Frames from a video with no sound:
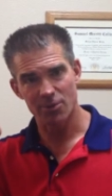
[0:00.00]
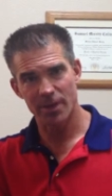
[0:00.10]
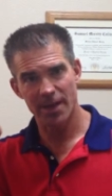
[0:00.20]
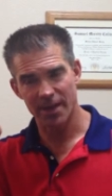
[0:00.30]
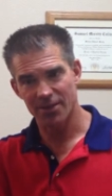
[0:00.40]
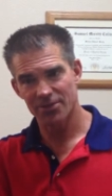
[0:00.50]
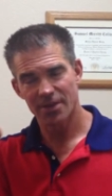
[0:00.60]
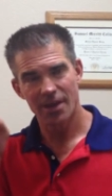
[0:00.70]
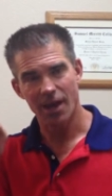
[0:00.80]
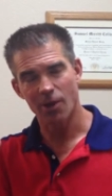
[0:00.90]
with my hands
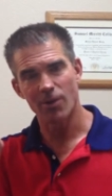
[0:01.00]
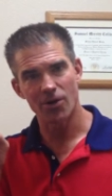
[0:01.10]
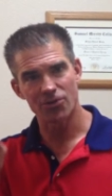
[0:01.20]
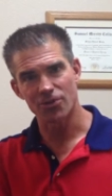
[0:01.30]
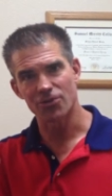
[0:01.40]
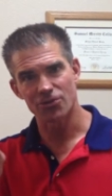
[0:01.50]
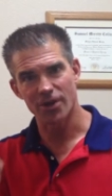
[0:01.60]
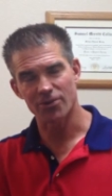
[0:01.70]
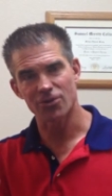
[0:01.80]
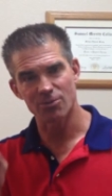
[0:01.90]
how well certain
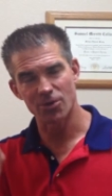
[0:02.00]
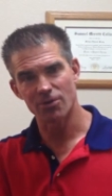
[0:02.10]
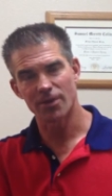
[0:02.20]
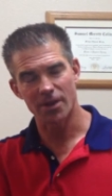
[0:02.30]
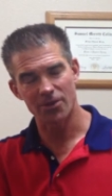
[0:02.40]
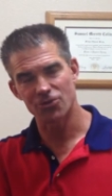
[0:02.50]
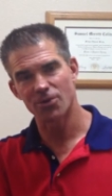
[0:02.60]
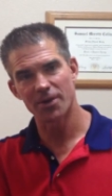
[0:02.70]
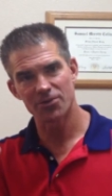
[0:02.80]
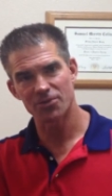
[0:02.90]
structures move, whether they're
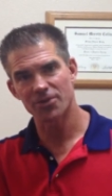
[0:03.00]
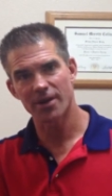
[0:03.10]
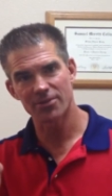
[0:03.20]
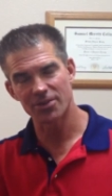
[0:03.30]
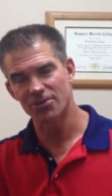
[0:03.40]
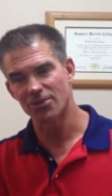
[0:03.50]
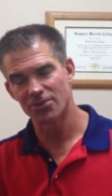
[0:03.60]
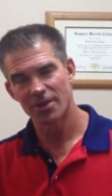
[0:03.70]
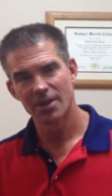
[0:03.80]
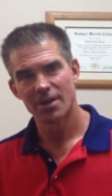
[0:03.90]
joints or soft tissues.
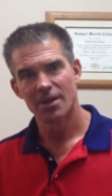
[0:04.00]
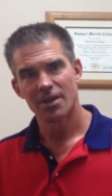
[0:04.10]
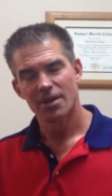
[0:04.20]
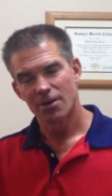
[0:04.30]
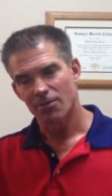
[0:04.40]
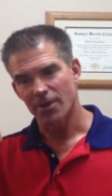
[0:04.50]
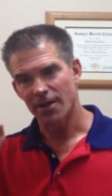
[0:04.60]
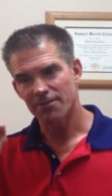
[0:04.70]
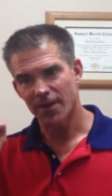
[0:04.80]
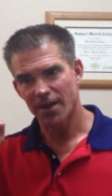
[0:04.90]
When I
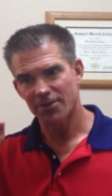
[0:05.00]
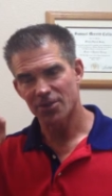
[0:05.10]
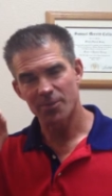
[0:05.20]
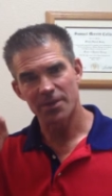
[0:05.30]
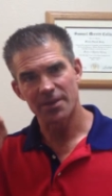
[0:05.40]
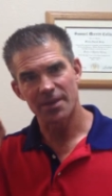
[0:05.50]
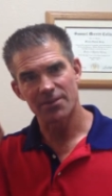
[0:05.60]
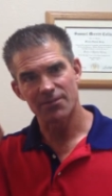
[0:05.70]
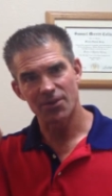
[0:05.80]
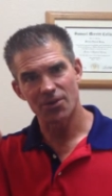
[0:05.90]
find something that
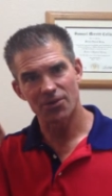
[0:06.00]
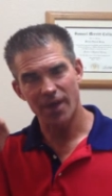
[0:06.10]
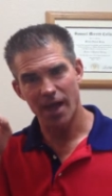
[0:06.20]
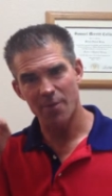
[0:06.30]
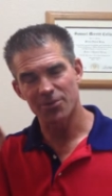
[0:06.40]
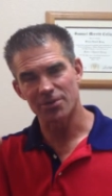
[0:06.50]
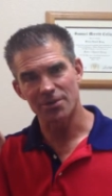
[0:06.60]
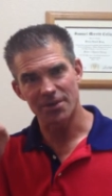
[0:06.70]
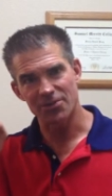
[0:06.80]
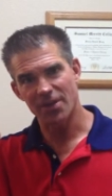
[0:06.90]
feels
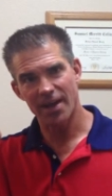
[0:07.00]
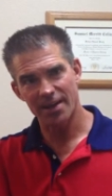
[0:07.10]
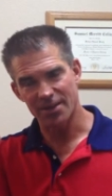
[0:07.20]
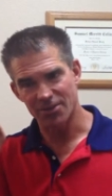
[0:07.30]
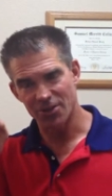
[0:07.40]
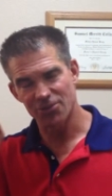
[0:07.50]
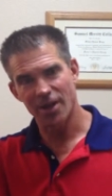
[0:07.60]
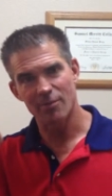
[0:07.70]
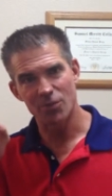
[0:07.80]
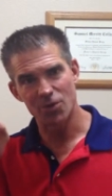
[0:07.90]
absolutely tight and does
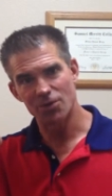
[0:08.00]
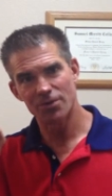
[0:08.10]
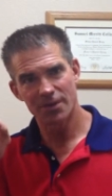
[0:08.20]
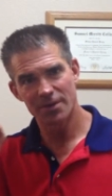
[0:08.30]
not move,